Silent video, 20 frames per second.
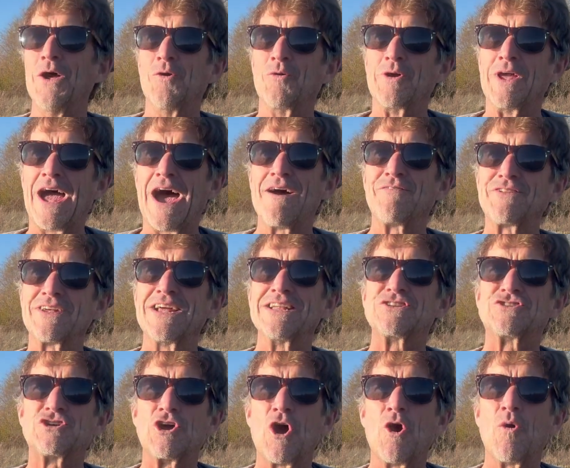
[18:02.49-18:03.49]
We have to get
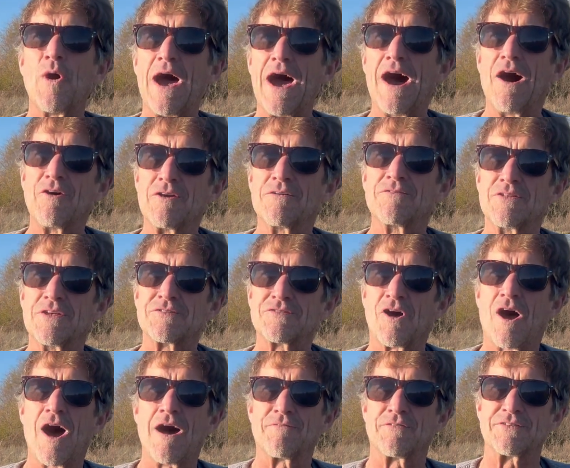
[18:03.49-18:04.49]
Joe out of this
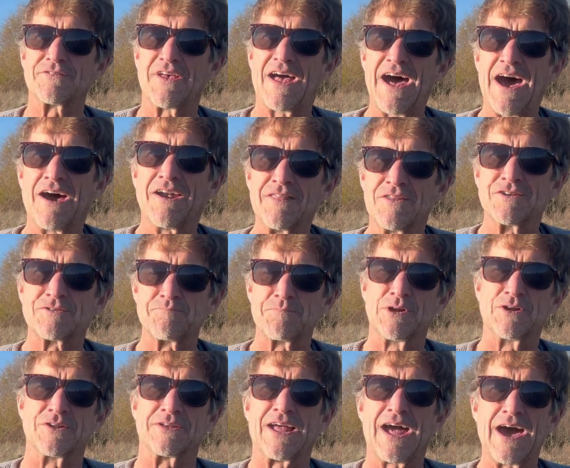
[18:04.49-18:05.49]
office, out of this
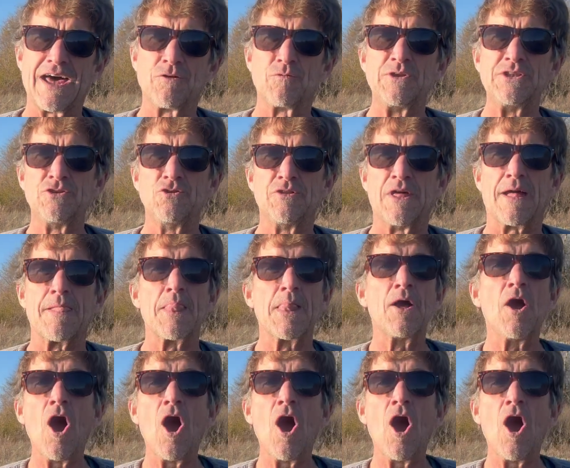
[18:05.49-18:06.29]
building. How do we do that?